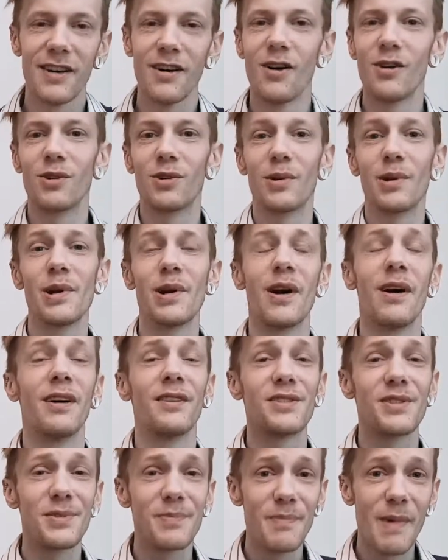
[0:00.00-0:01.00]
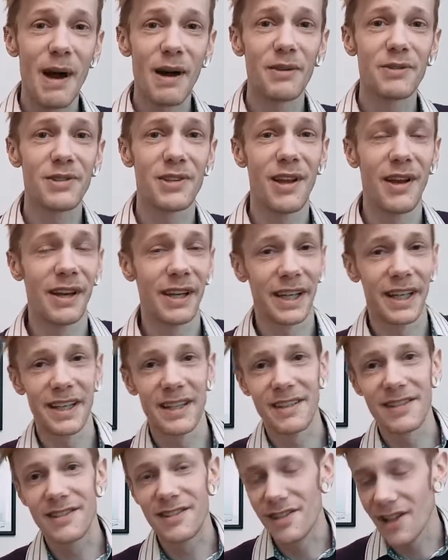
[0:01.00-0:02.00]
Encre Noire smells like
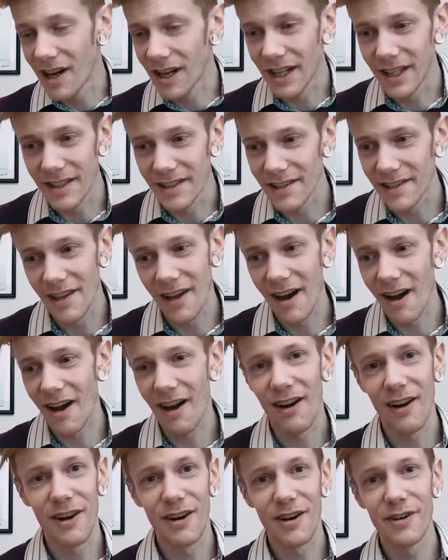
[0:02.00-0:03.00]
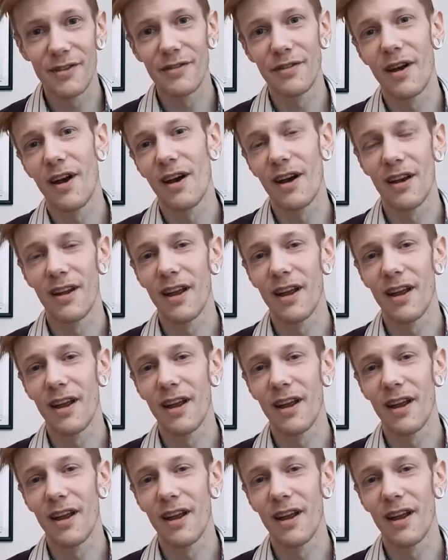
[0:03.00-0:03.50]
it dug into the heart of her,